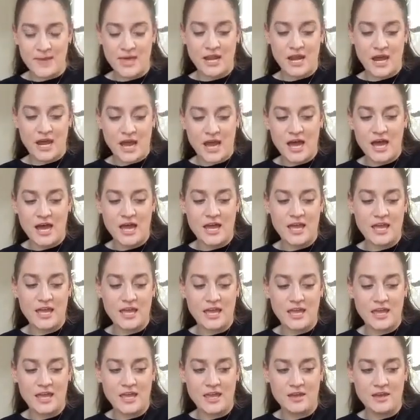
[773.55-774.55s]
and
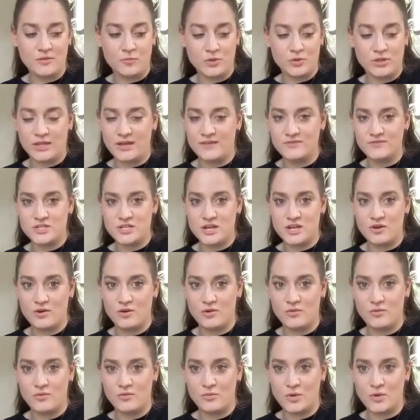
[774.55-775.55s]
I would love to
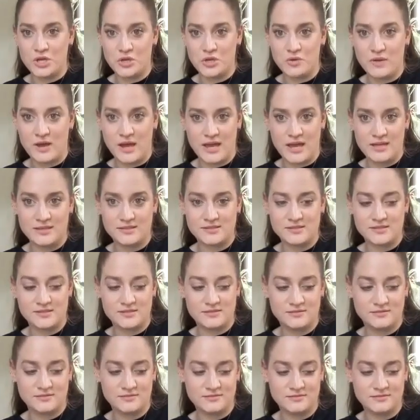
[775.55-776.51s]
know what you guys